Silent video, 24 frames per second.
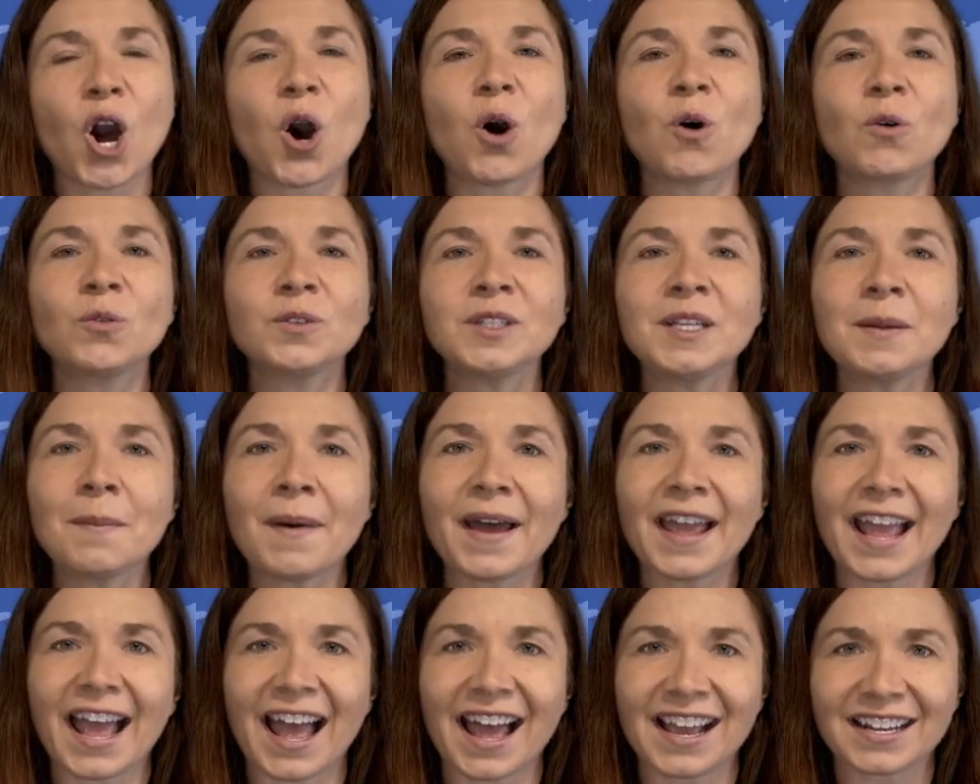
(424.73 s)
Only
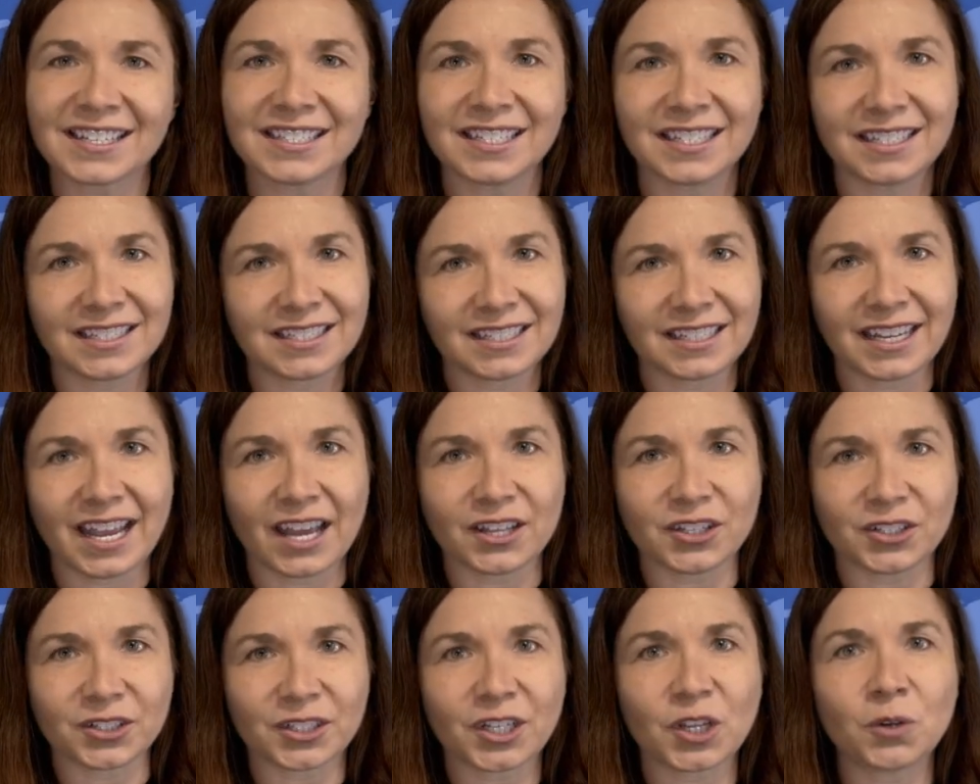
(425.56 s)
by acting
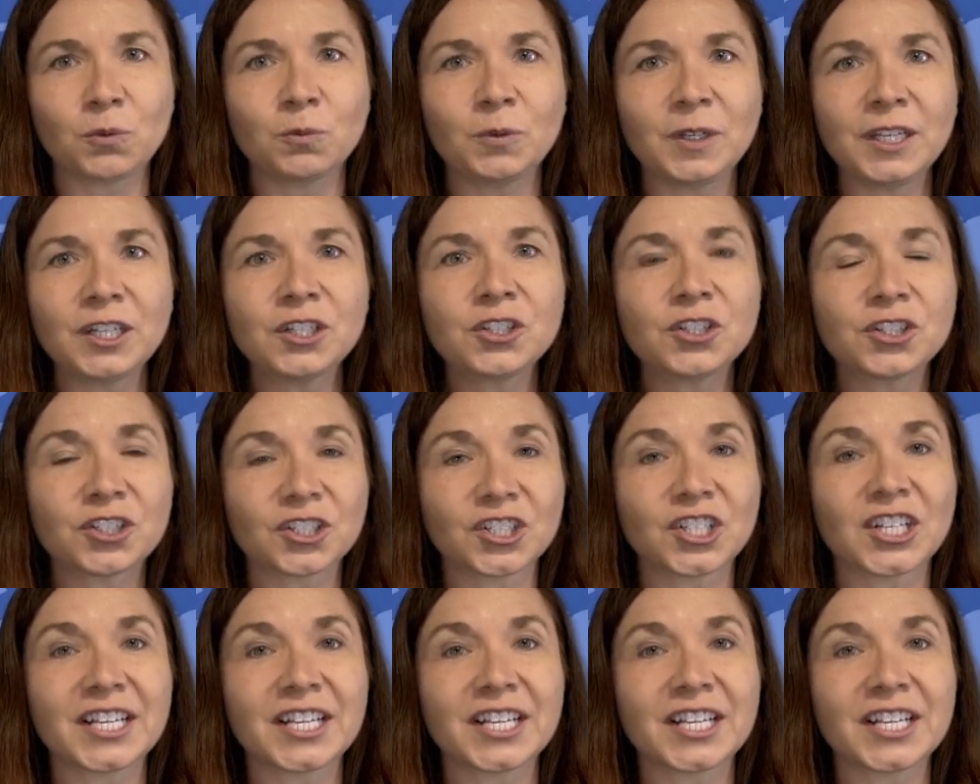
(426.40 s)
together can we ensure